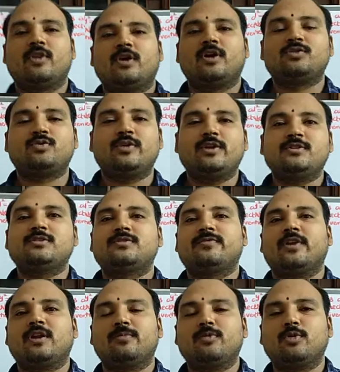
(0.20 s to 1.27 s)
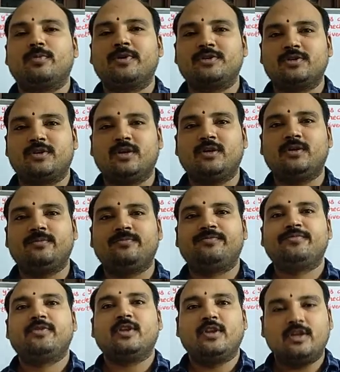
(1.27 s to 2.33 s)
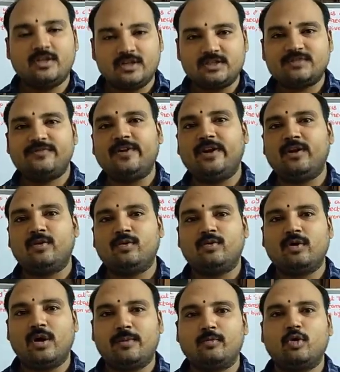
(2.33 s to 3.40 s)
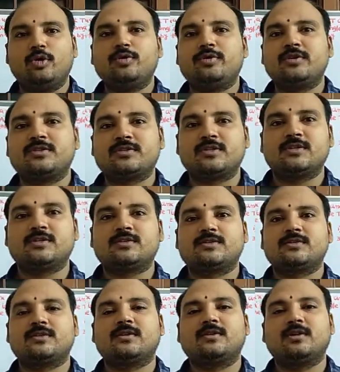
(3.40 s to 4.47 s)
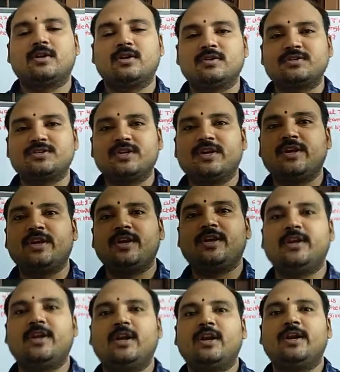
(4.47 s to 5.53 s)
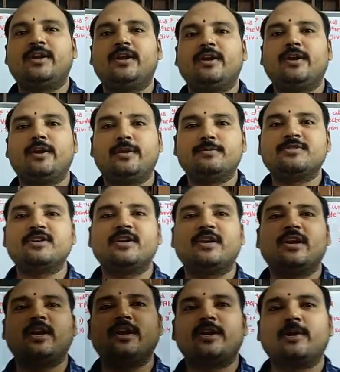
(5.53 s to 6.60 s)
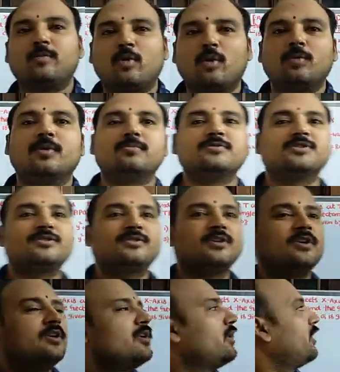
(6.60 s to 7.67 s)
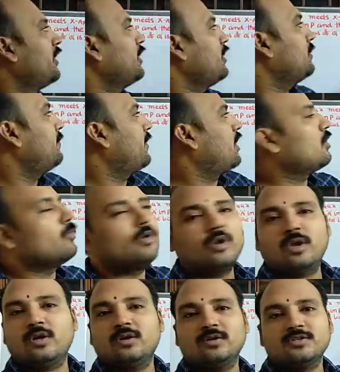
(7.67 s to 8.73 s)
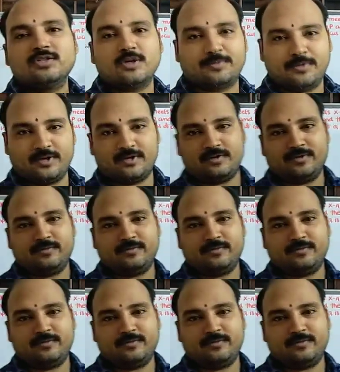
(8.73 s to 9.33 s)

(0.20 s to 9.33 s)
Hi students, welcome to my channel. In this video, I am going to discuss the JEE related and MCET related problems in Parabola chapter.